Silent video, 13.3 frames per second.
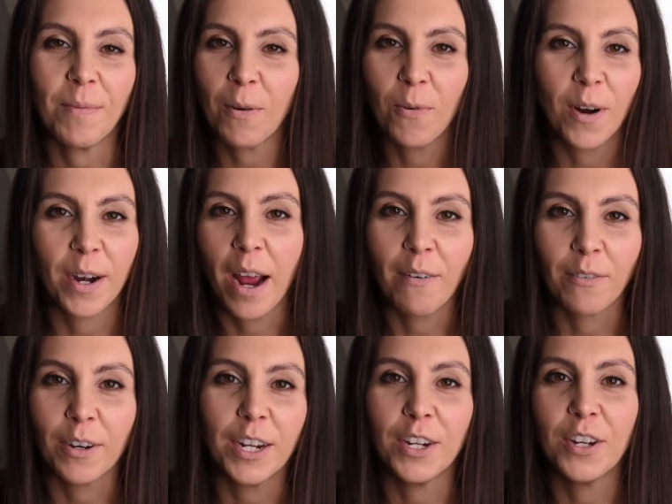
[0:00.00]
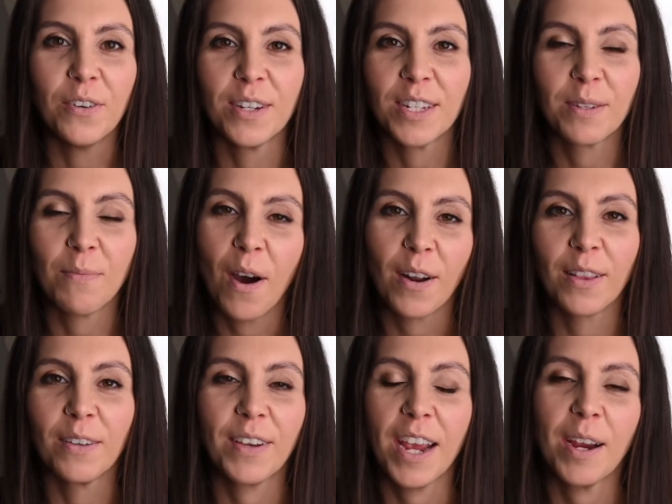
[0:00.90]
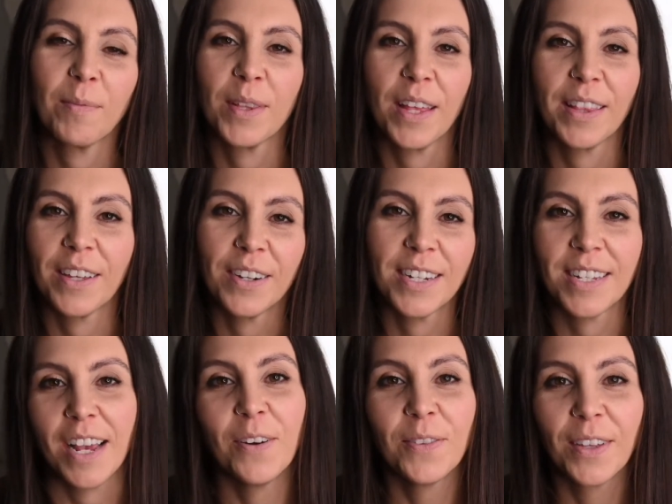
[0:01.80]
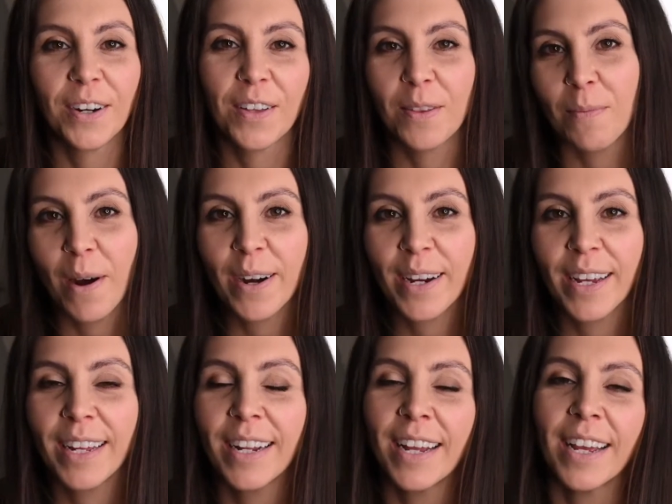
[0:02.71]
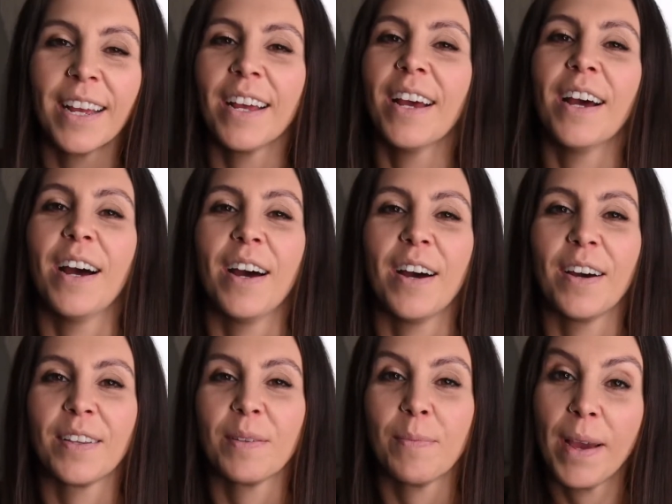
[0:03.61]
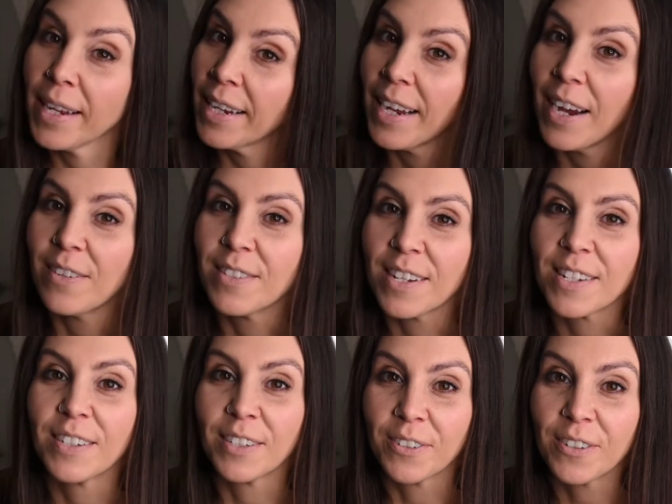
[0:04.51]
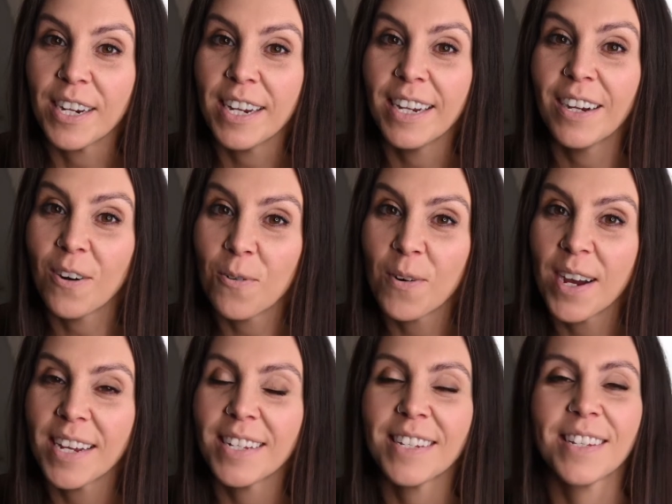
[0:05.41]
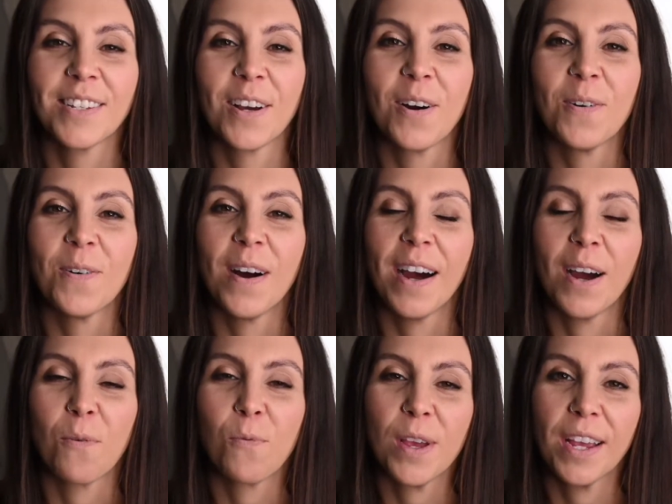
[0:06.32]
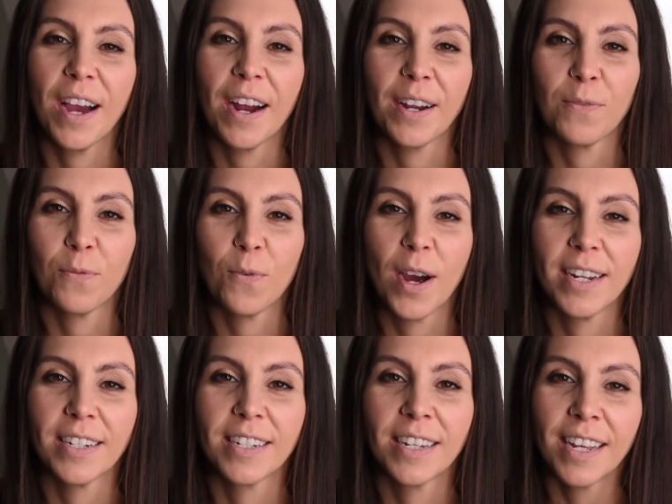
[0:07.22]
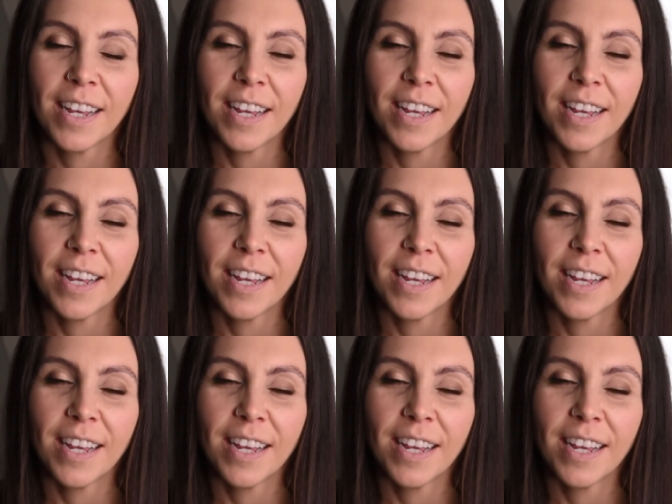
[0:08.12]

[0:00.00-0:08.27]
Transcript: I want every newest model of camera that there is out there on the market. The bank account doesn't agree always, so we kind of went